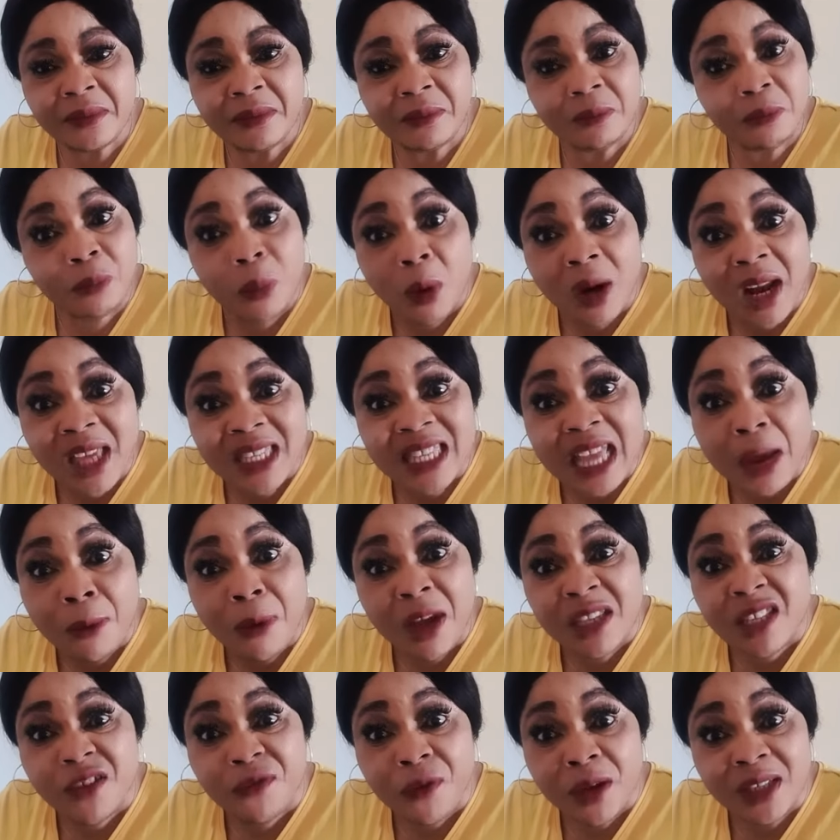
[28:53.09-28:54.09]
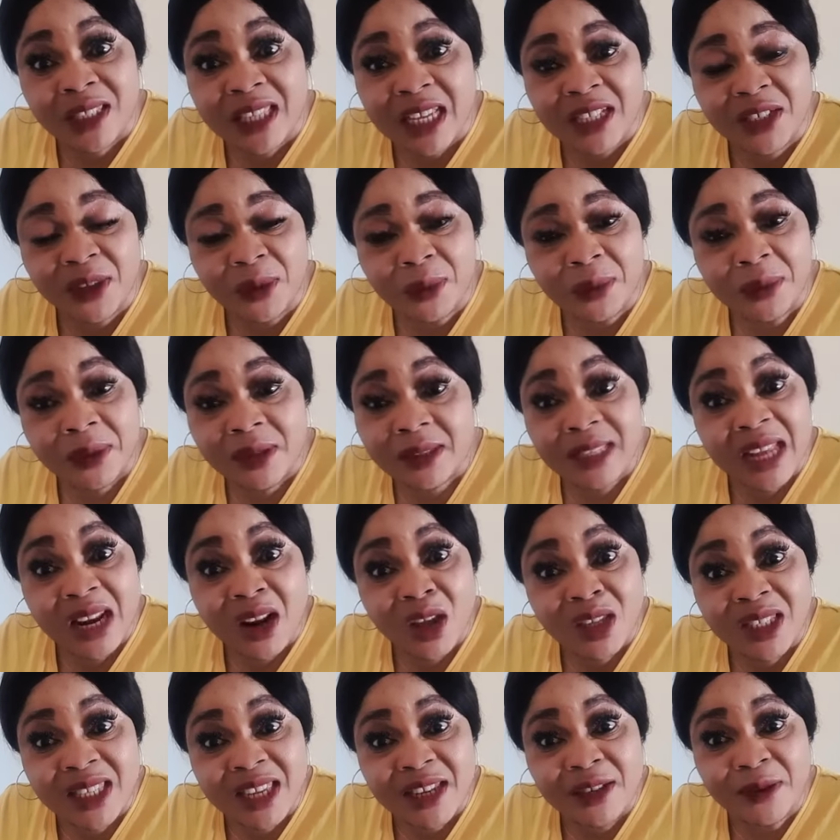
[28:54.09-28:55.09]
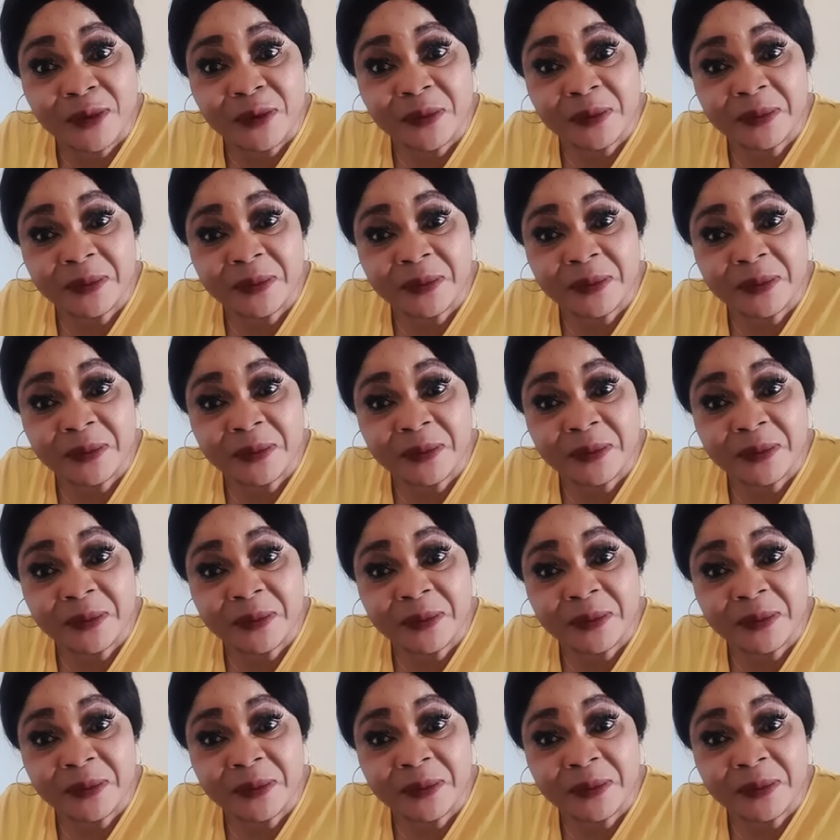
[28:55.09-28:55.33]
Police, they waiting for station. They not see you.